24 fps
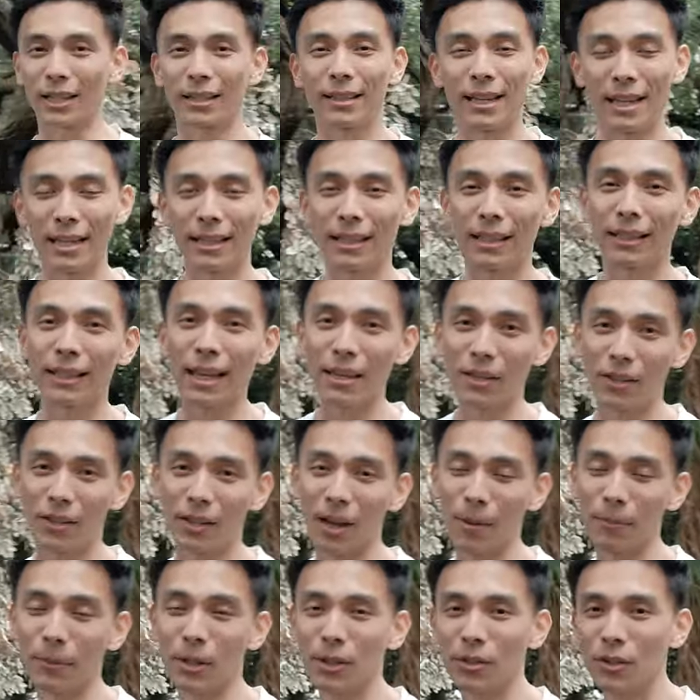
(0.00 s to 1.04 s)
season that you
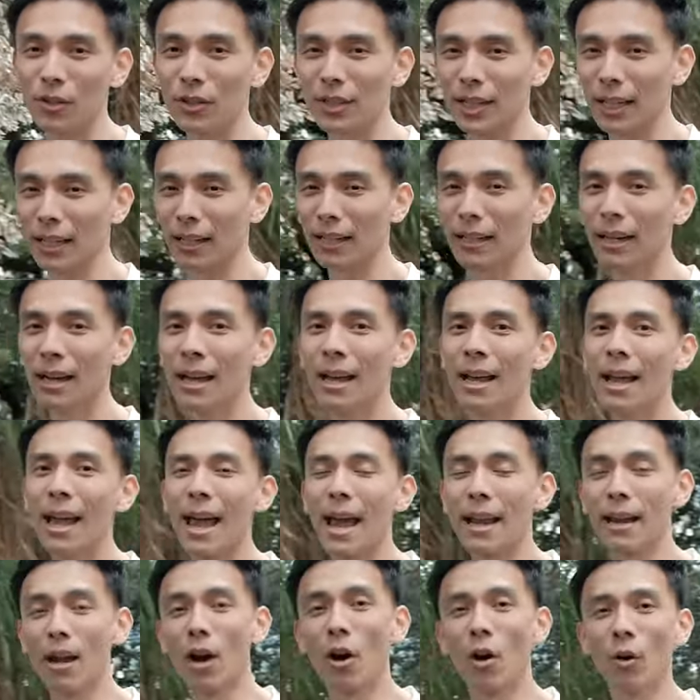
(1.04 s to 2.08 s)
come to New Zealand,
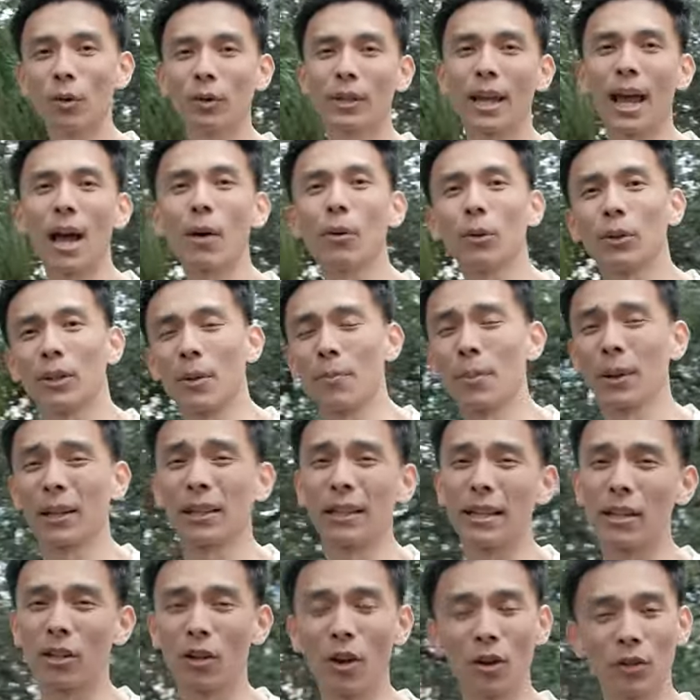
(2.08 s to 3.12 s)
and a hotel will
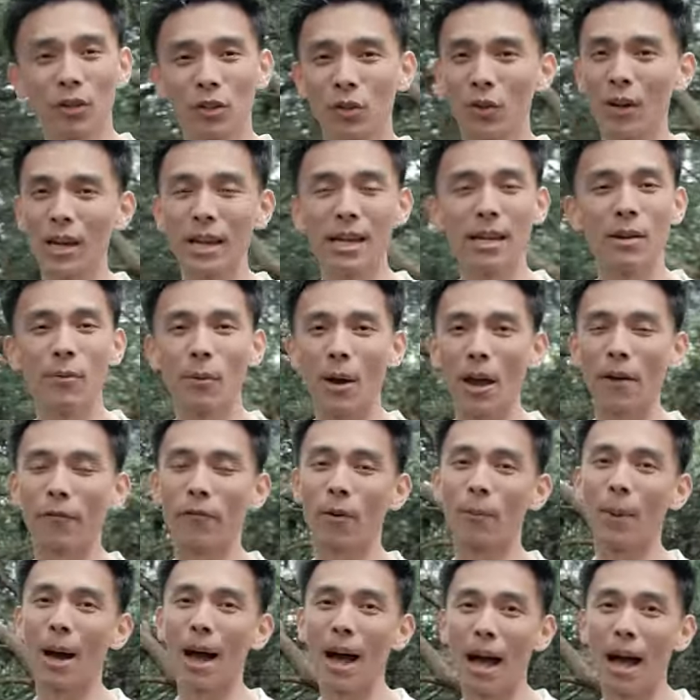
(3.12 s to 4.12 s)
typically cost you anywhere from one